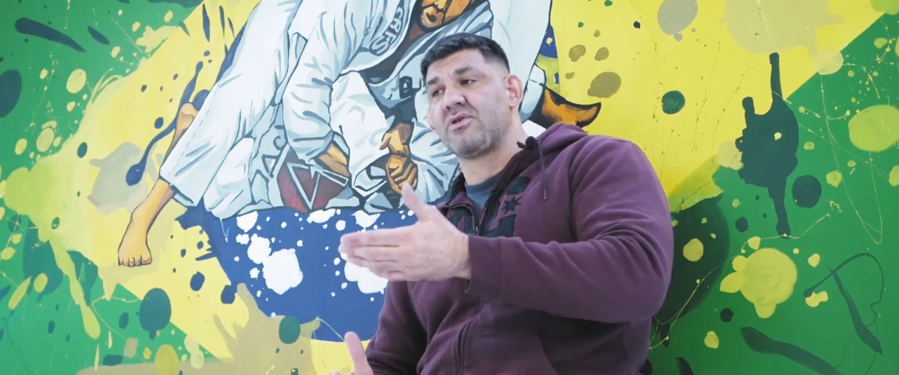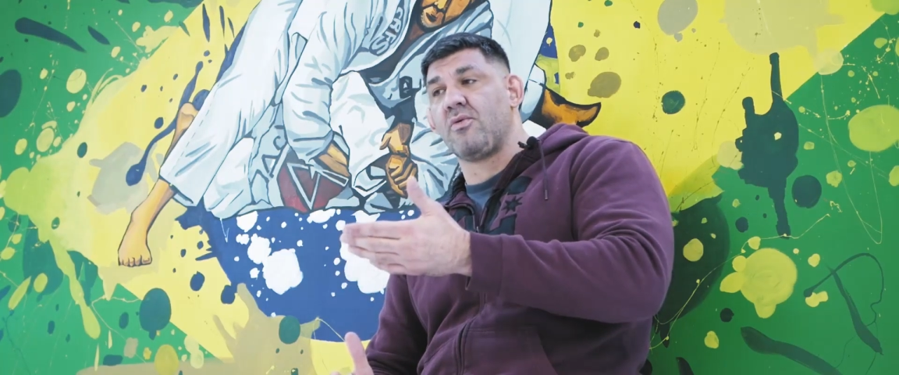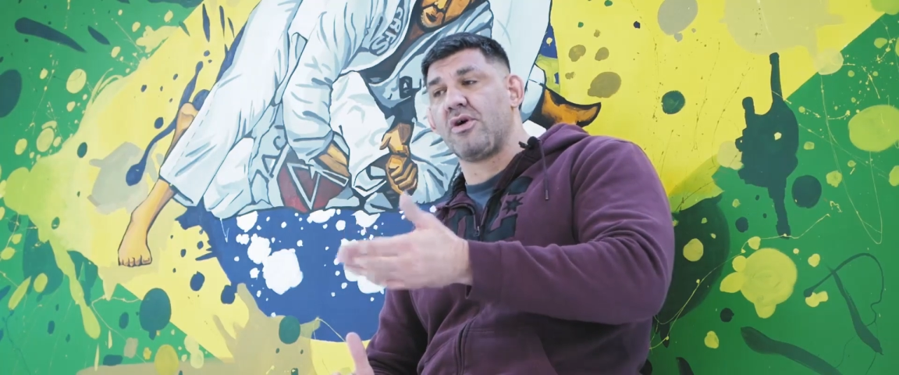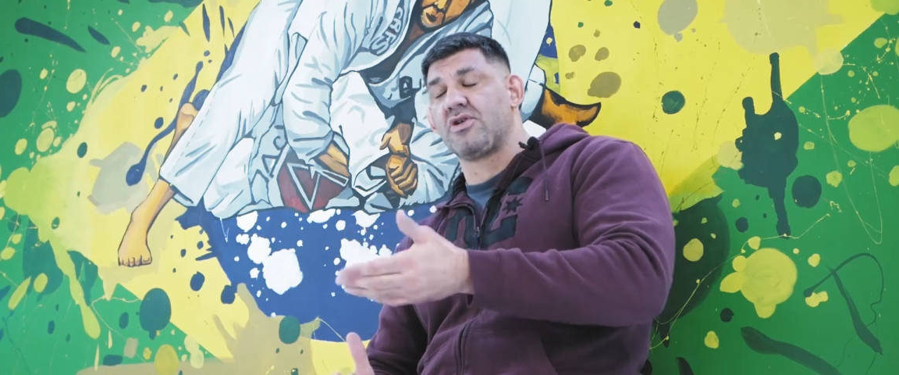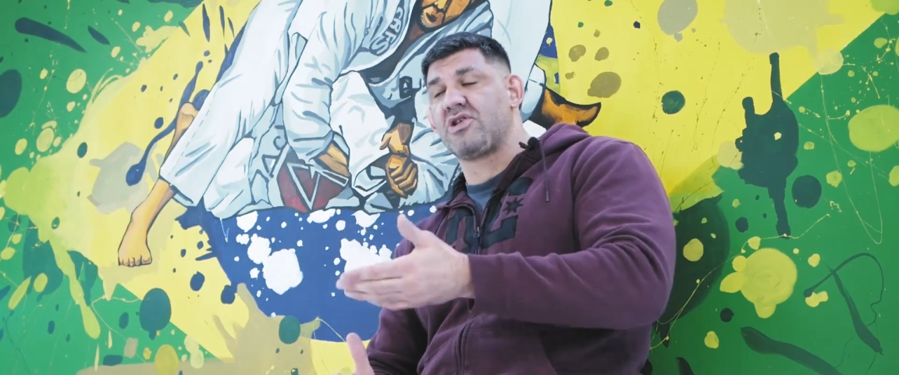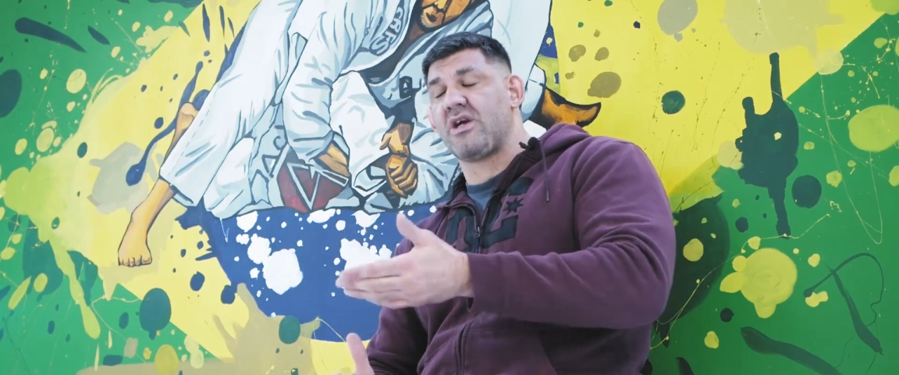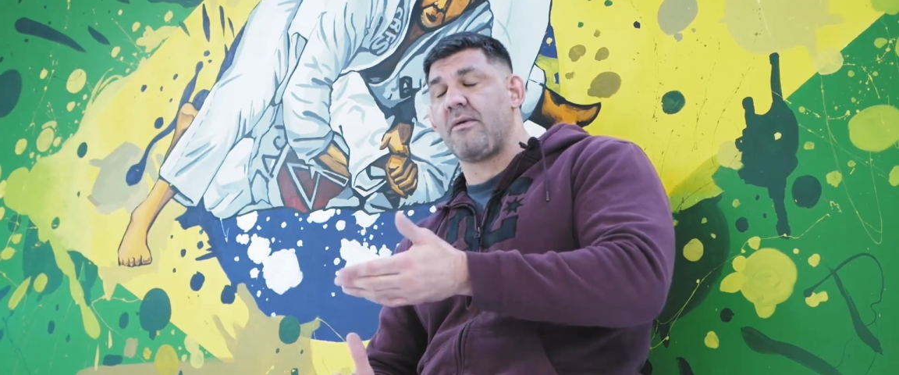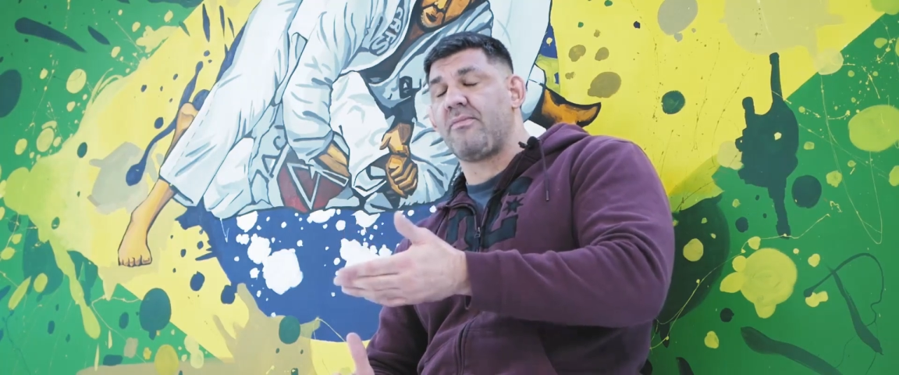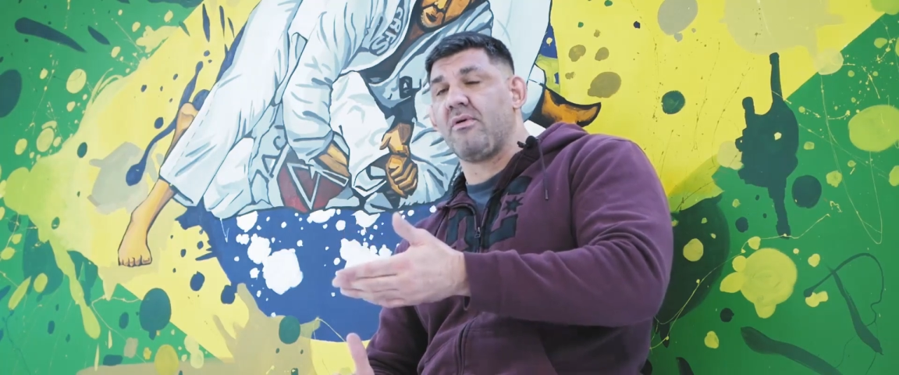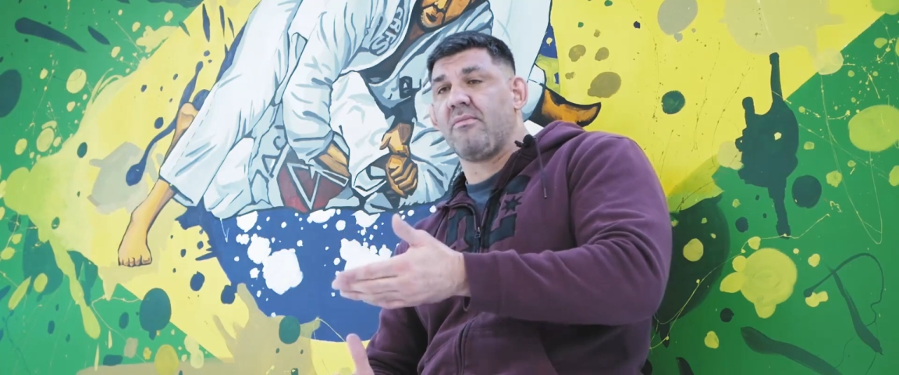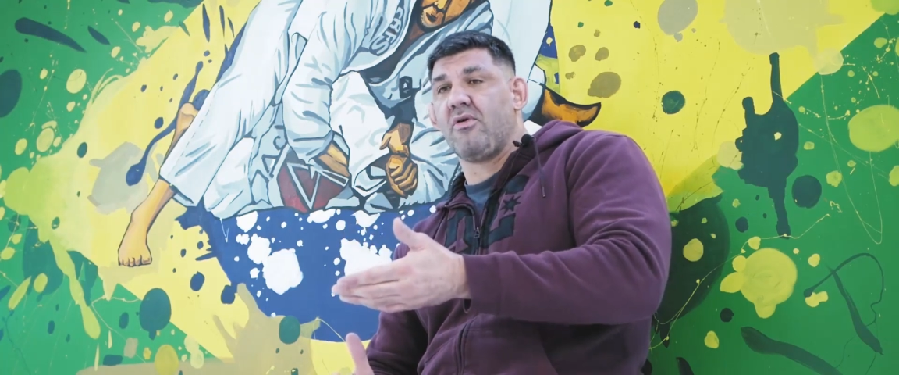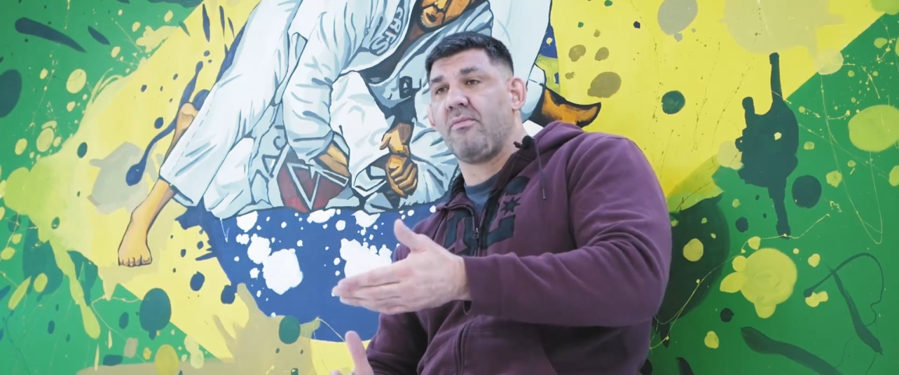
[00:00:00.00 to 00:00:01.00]
a world
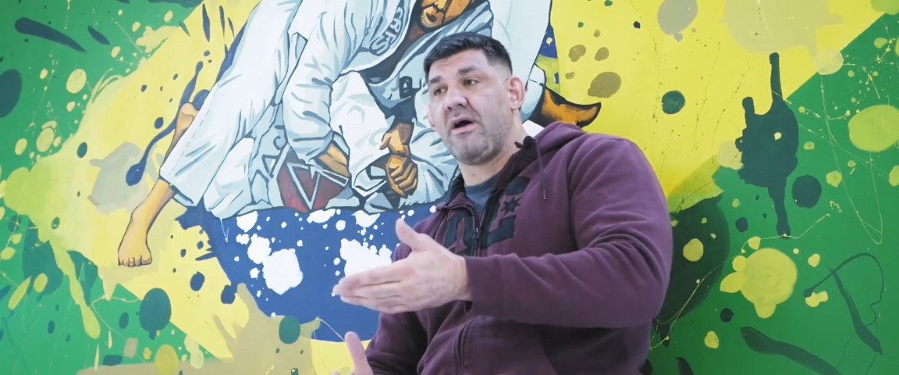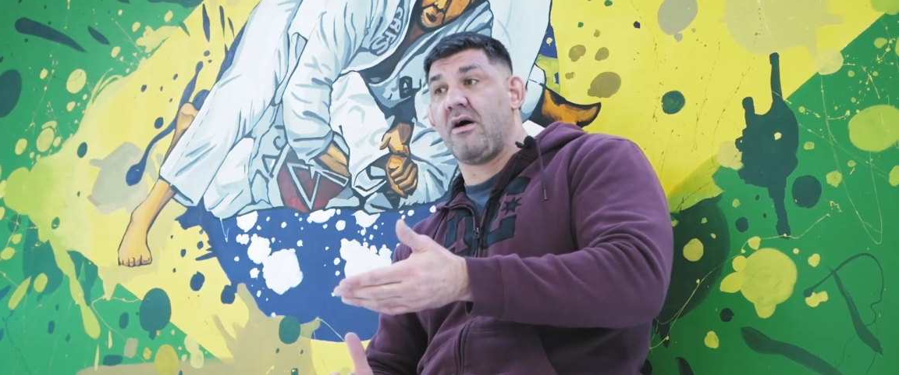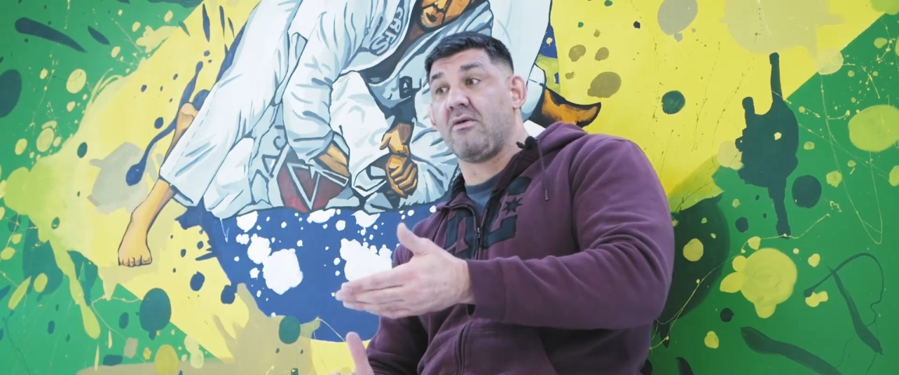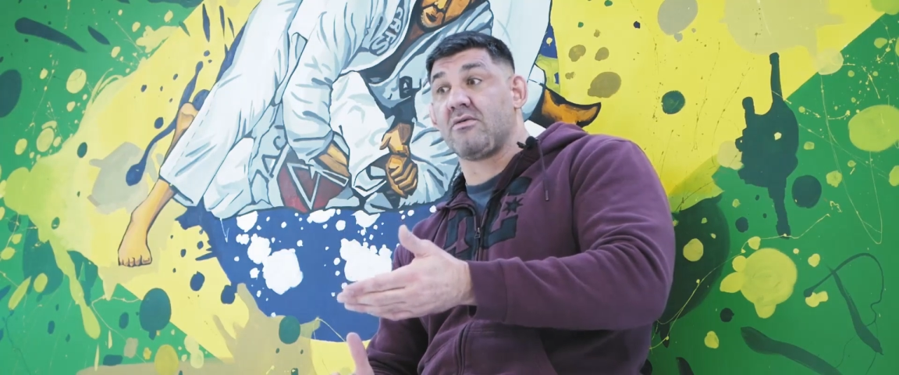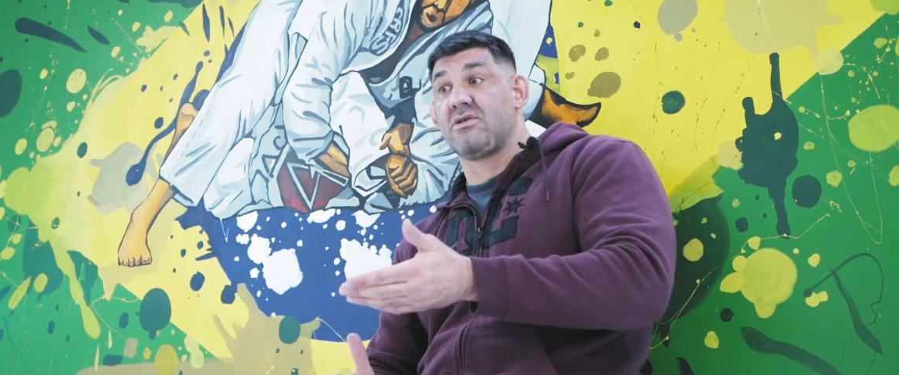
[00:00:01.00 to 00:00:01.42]
champion in blue belt.